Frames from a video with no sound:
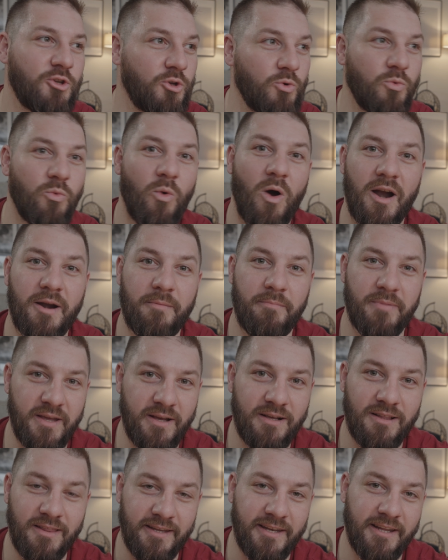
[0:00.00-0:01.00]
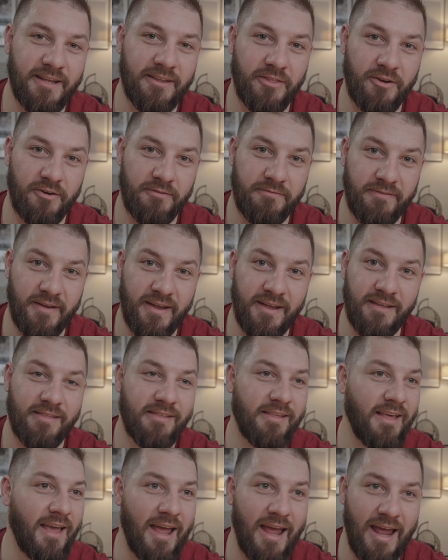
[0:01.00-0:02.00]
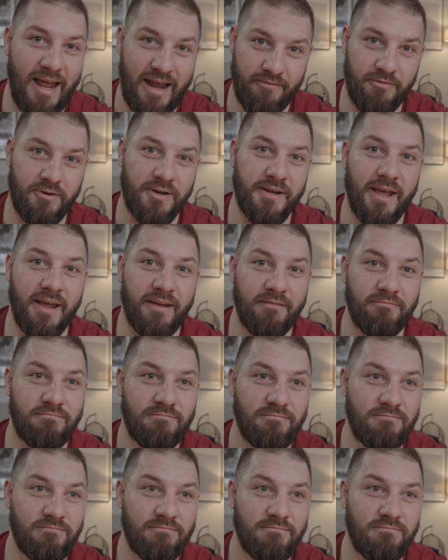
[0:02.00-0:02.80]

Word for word: you want to be cleaning their face every day.